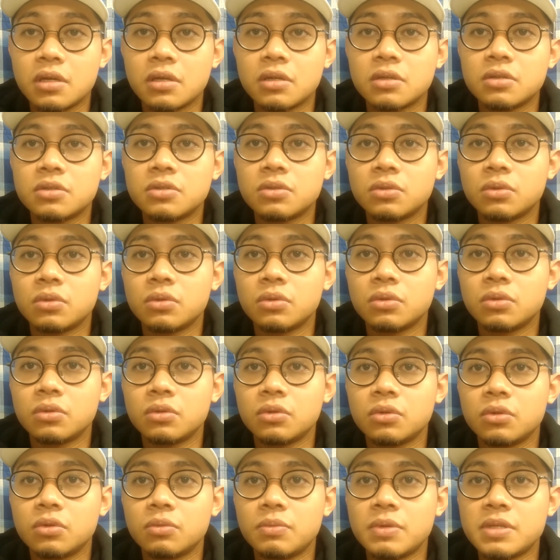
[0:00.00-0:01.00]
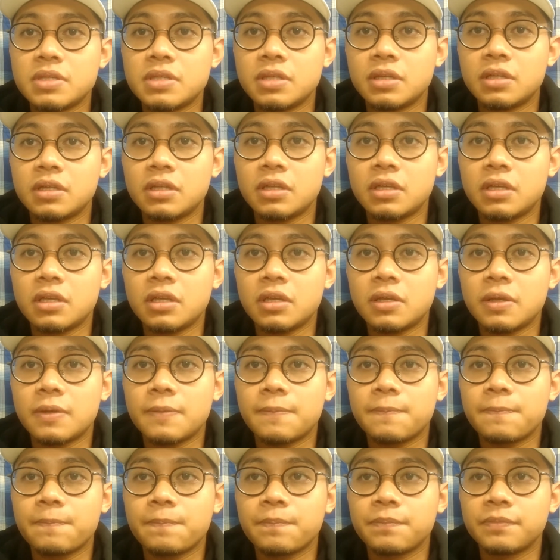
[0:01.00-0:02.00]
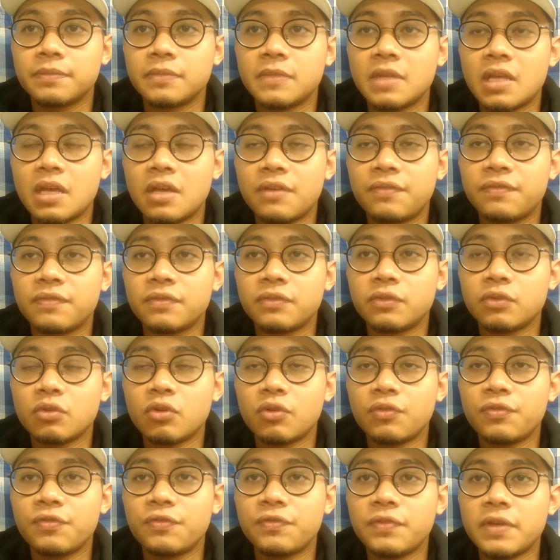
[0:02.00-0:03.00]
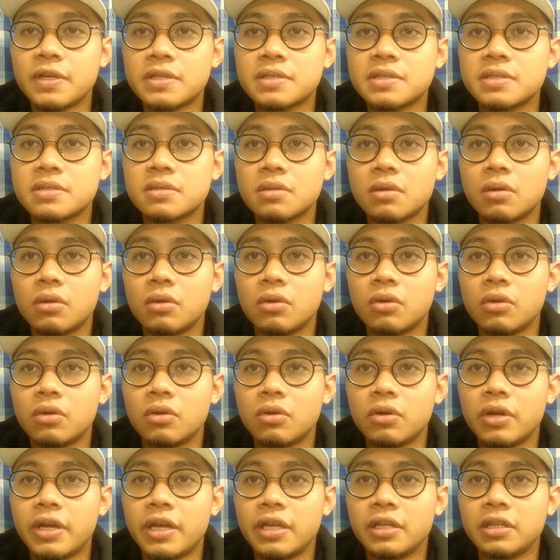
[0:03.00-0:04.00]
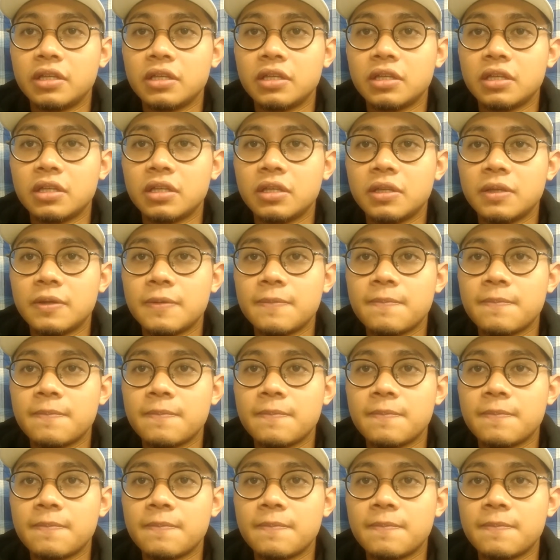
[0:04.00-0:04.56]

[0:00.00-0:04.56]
So basically there's no fix or any